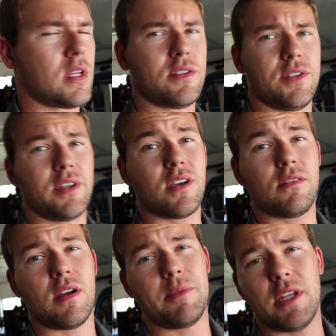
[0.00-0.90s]
So there you
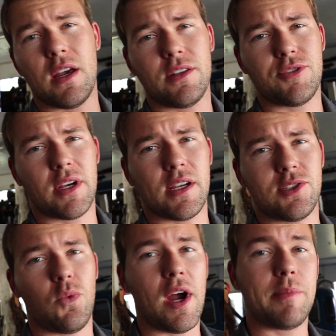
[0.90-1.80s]
go. I mean, now the truck
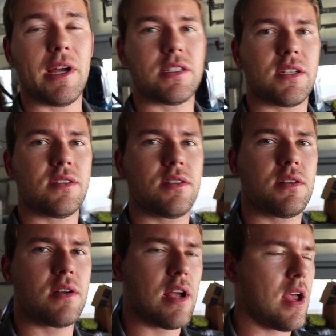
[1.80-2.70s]
has the wideband
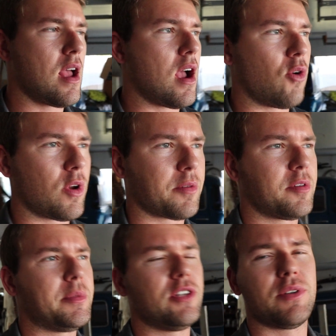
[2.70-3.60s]
sensor. What I'm going
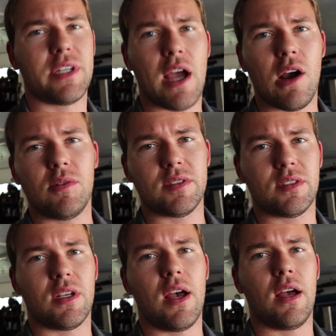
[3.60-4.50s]
to be doing now
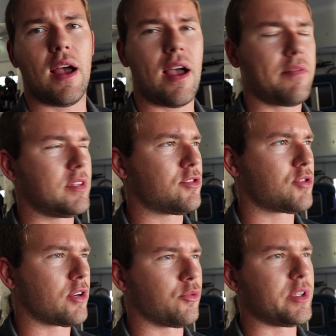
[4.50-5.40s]
is having the
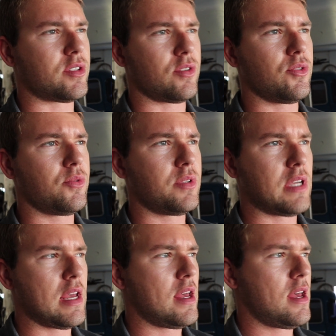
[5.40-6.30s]
truck retuned
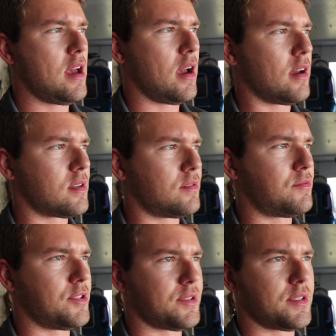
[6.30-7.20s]

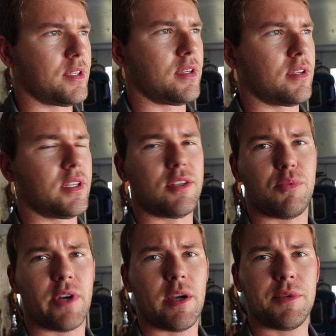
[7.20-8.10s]
just to get the
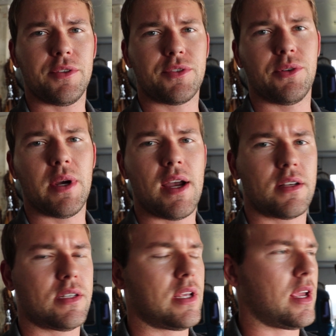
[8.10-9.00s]
parameters
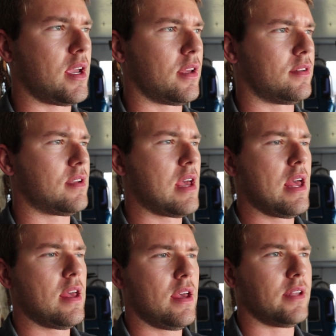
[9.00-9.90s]
correct. And
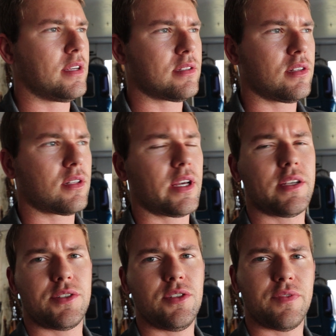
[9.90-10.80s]
it doesn't look like
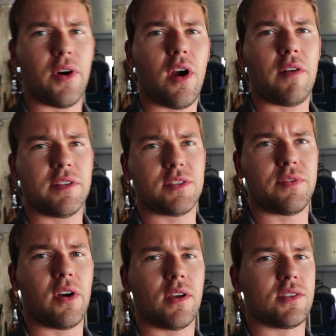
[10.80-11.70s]
it's too far off as
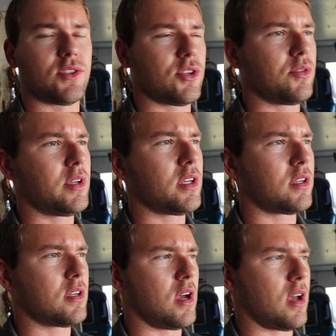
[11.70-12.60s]
far as the
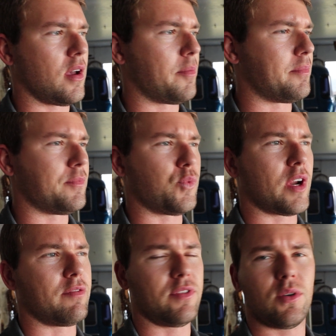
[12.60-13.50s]
tuning.
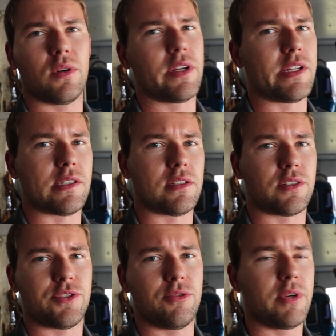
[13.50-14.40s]
When I floor it, it doesn't
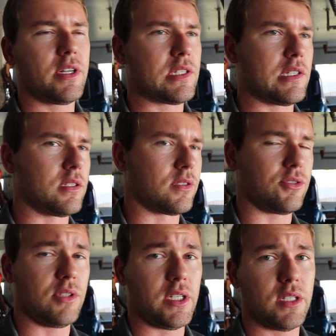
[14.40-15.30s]
look too rich, it doesn't look
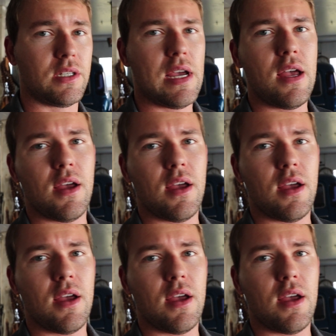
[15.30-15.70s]
too lean.